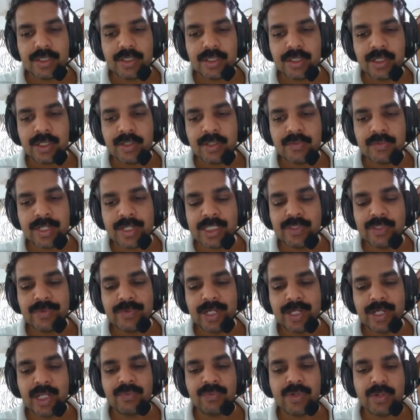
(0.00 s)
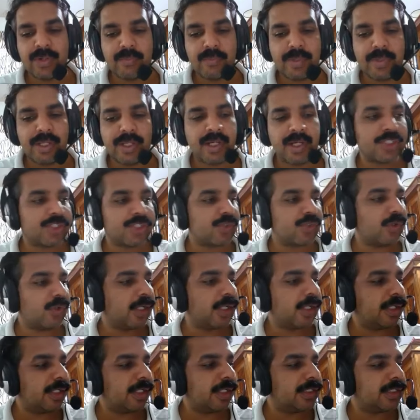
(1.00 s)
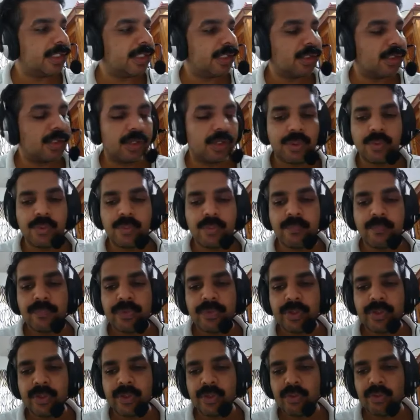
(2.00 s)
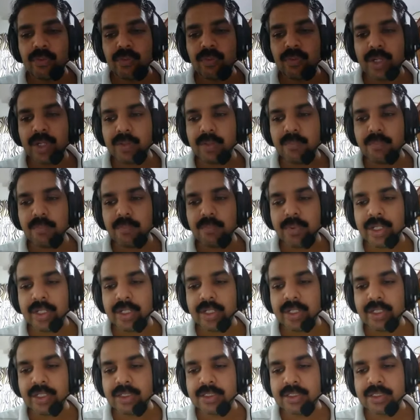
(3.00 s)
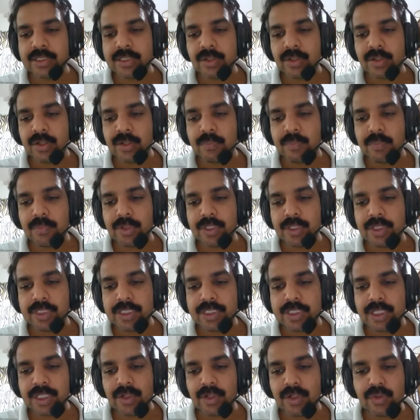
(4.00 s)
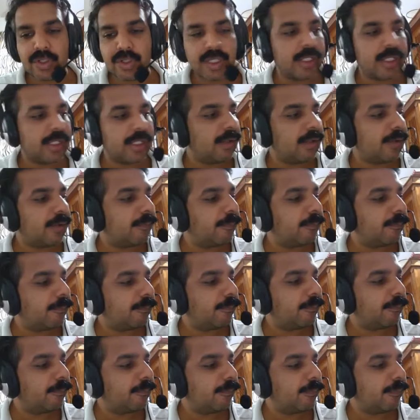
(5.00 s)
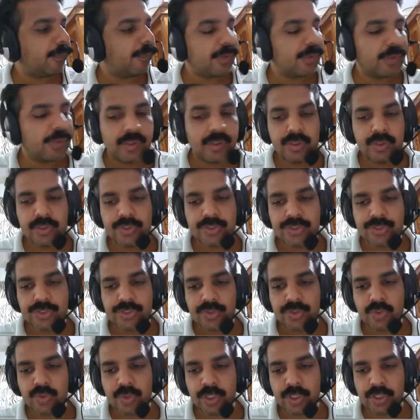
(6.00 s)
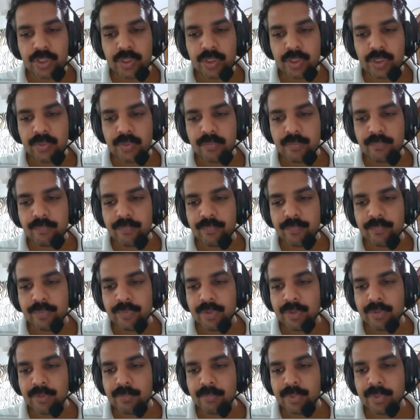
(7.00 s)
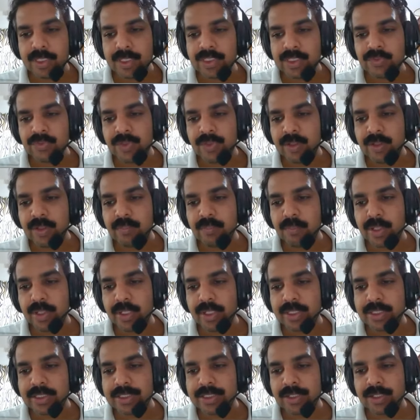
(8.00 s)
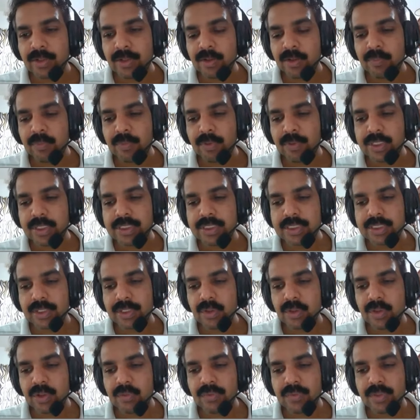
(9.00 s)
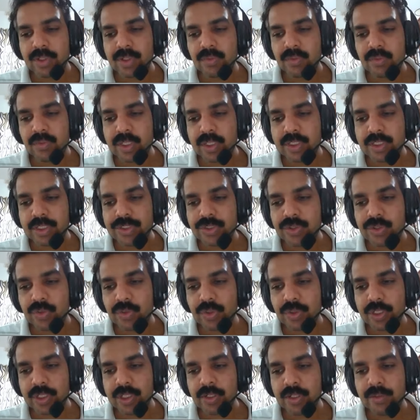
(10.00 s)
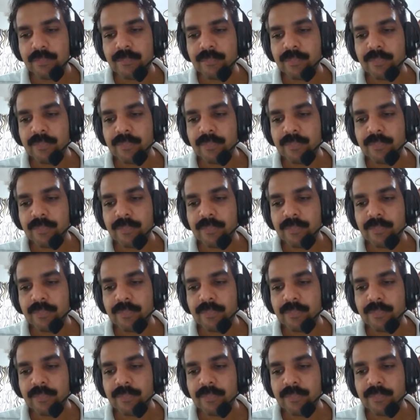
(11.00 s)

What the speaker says: value of 1 by r square is equal to 1 by 0.09 square plus 1 by 0.011 square